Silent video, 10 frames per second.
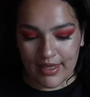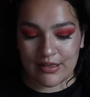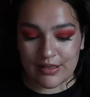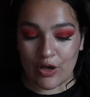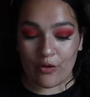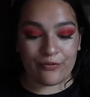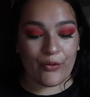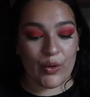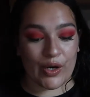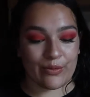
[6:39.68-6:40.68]
So
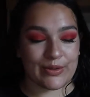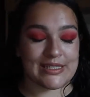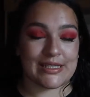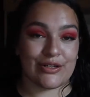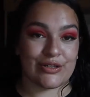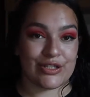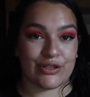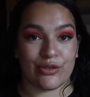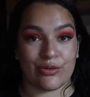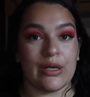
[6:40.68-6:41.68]
4, what's there to
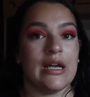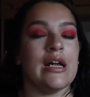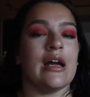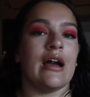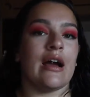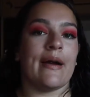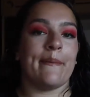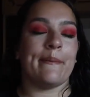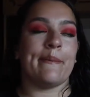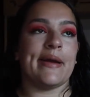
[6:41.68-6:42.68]
do?
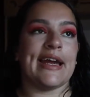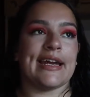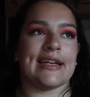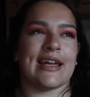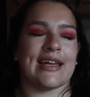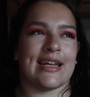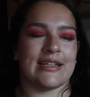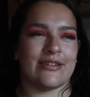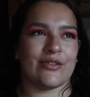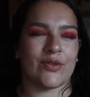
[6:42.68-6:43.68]
And I kind
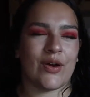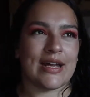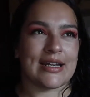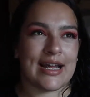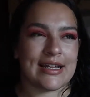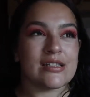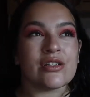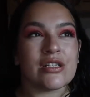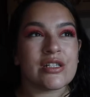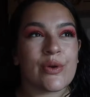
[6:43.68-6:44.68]
of don't know how to answer
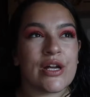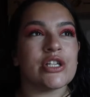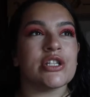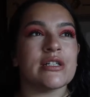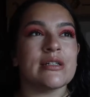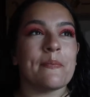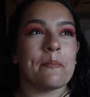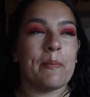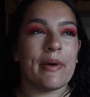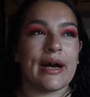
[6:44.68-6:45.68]
this
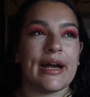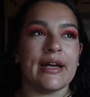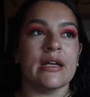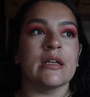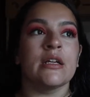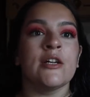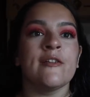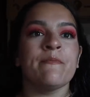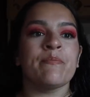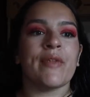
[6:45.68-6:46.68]
question, but
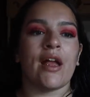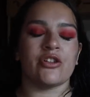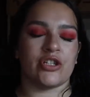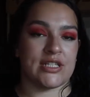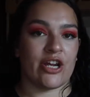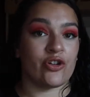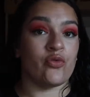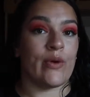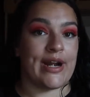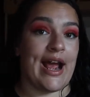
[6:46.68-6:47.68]
I'll just tell you
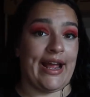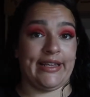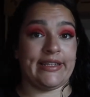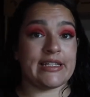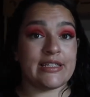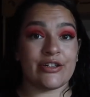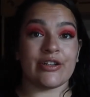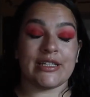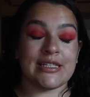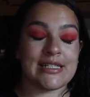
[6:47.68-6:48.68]
what I did
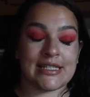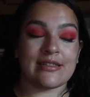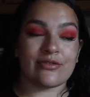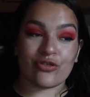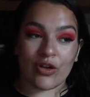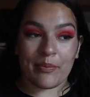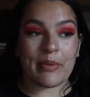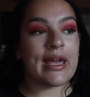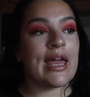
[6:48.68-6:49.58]
during this trip.